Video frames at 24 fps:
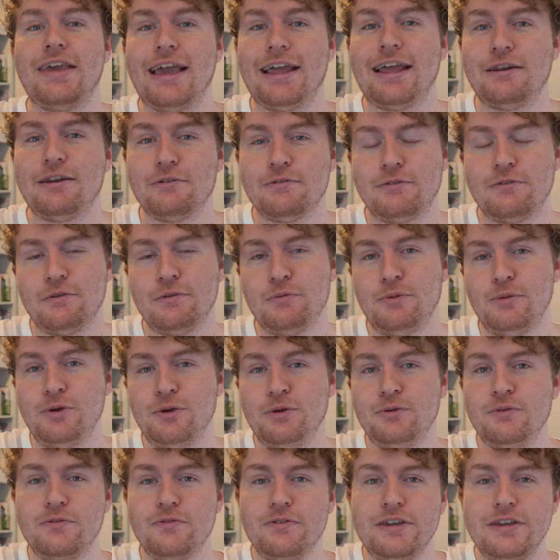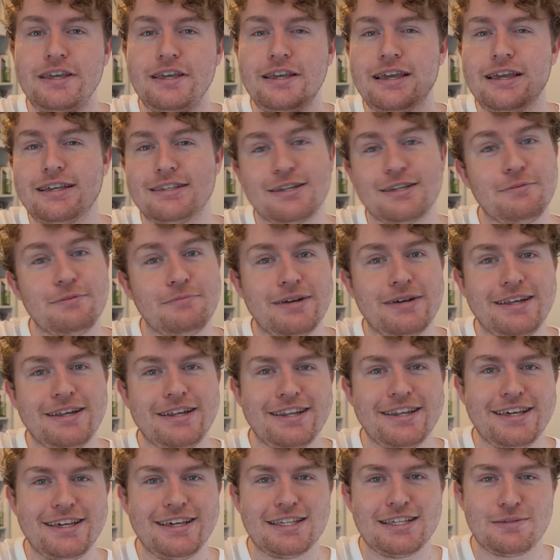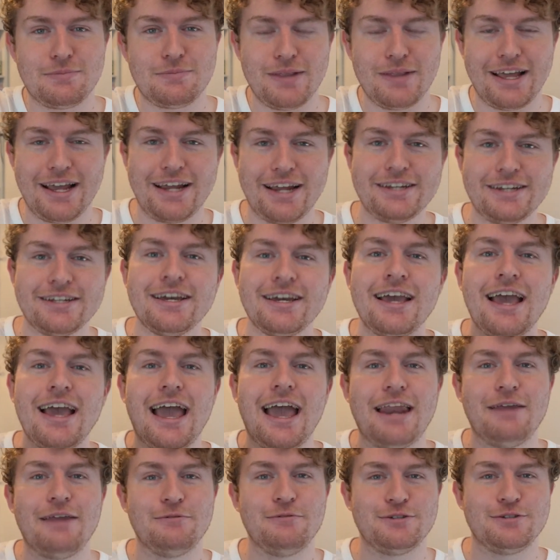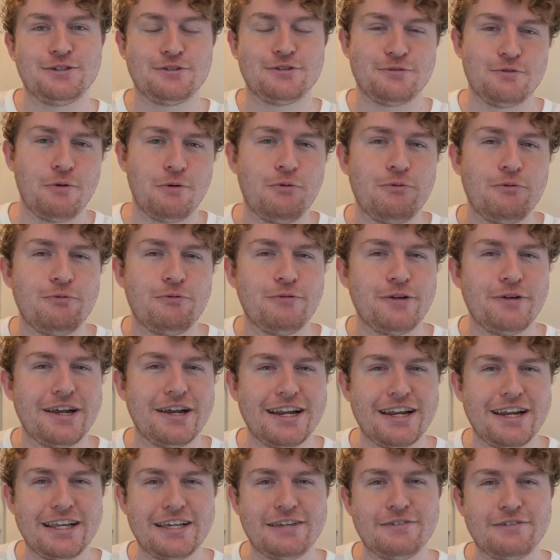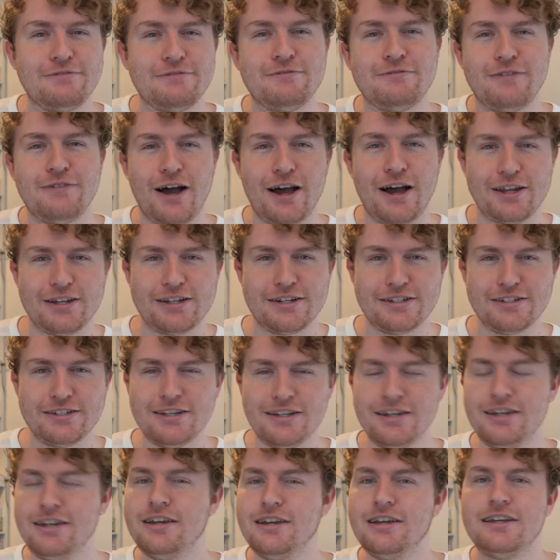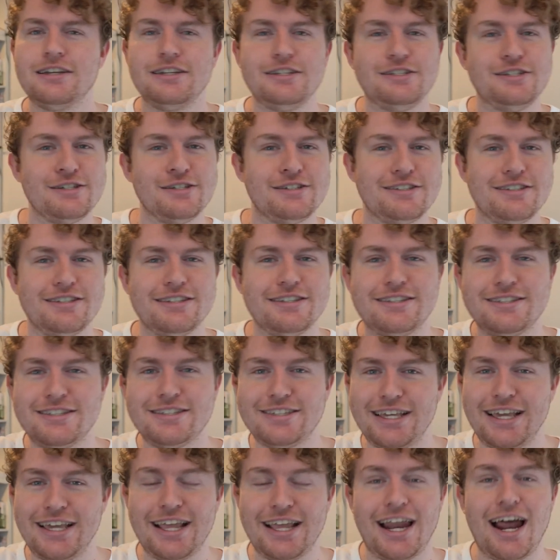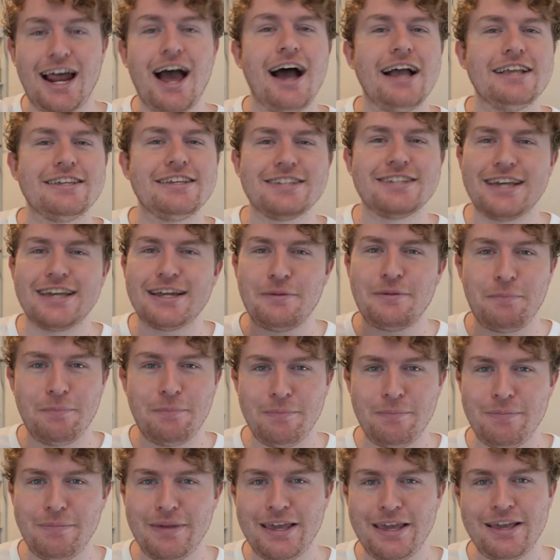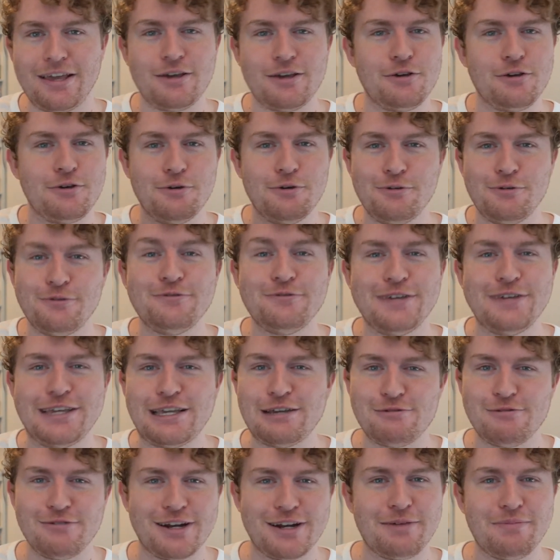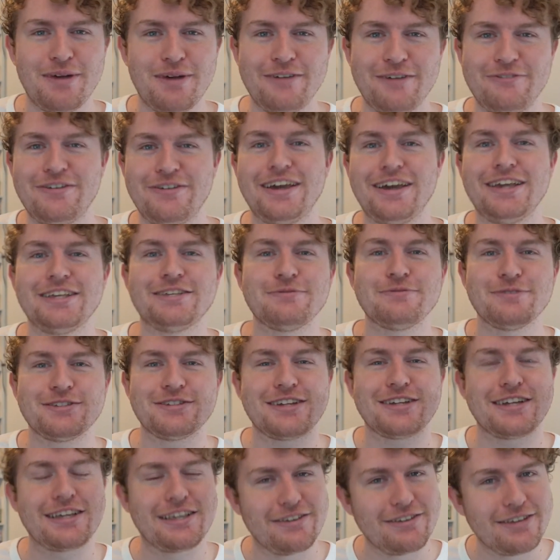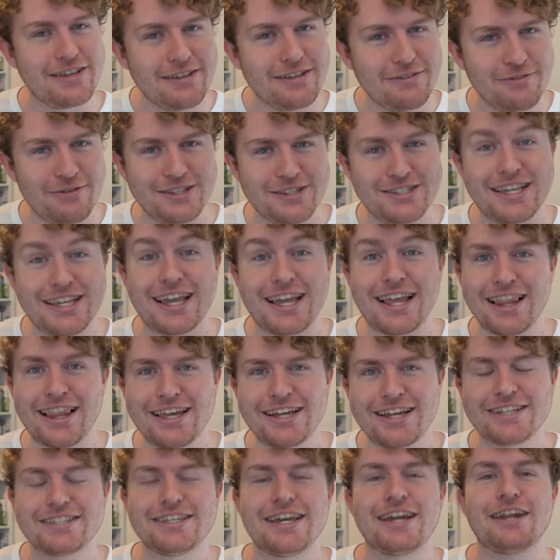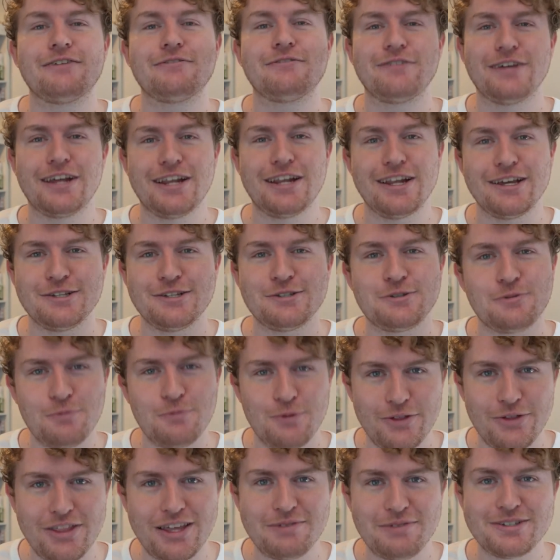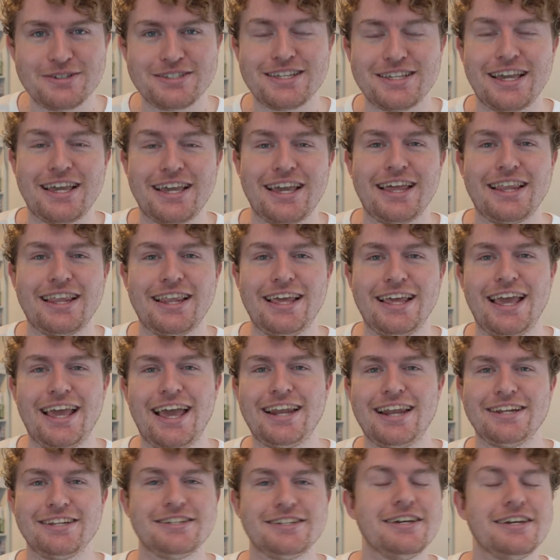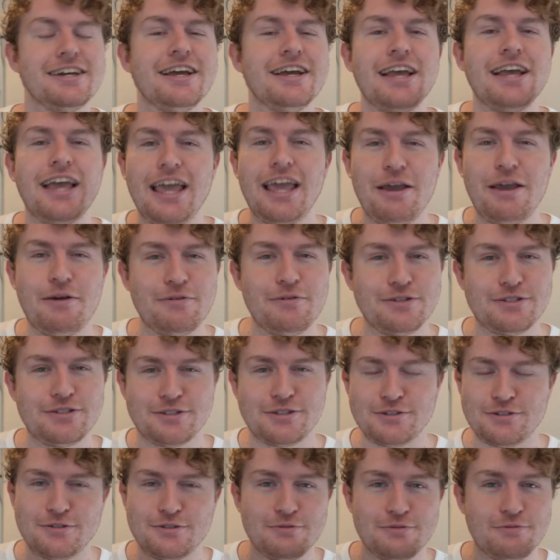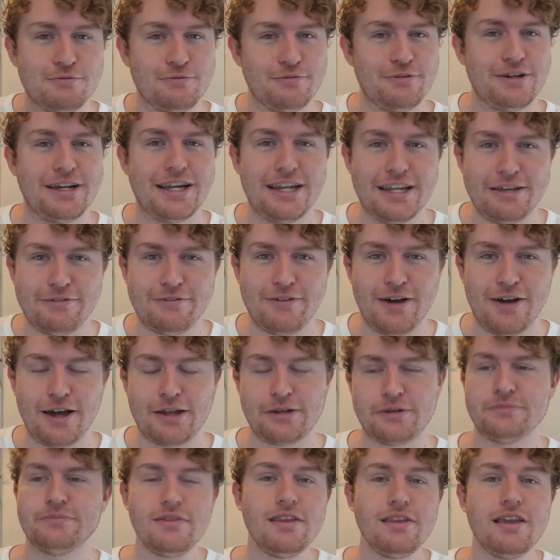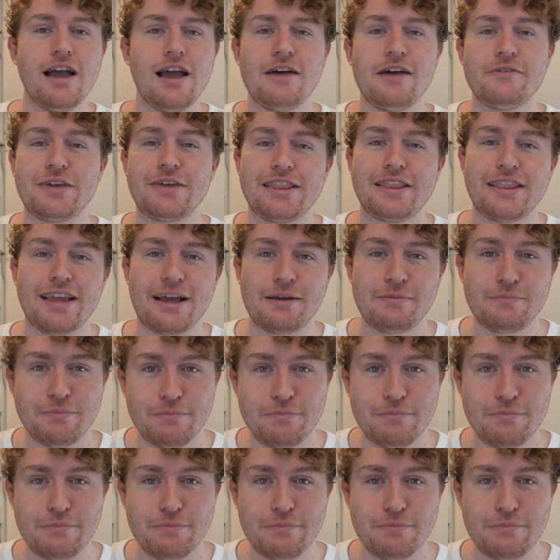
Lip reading: end of the movie, it's completely explained, and it was just really fun just seeing that. I just had a big goofy grin on my face once it clicked and I realized what they were saying at the end. It was just really fun. I think that